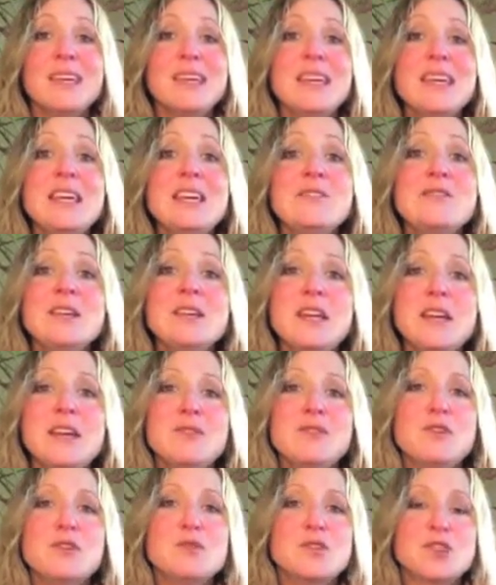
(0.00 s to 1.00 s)
Even
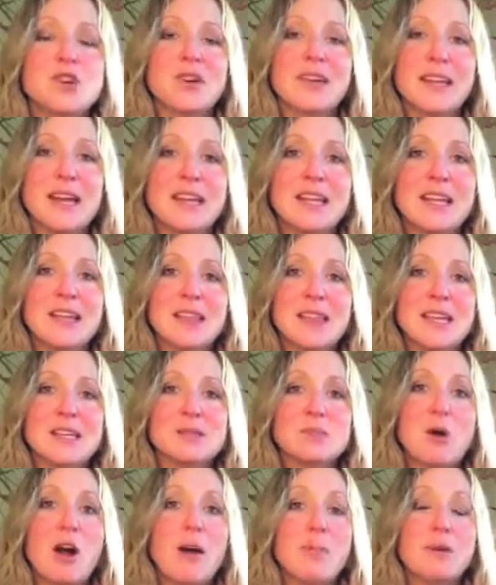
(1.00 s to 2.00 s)
if you start getting
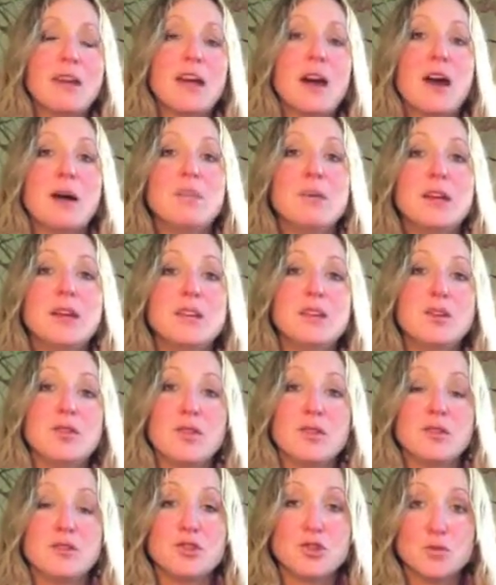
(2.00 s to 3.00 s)
things popping up in
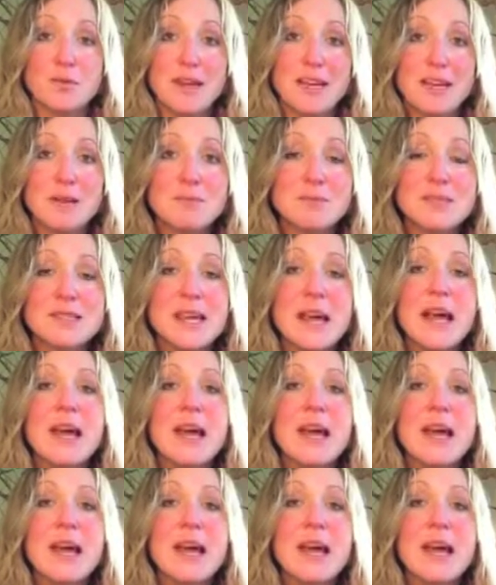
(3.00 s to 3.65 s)
your dreams,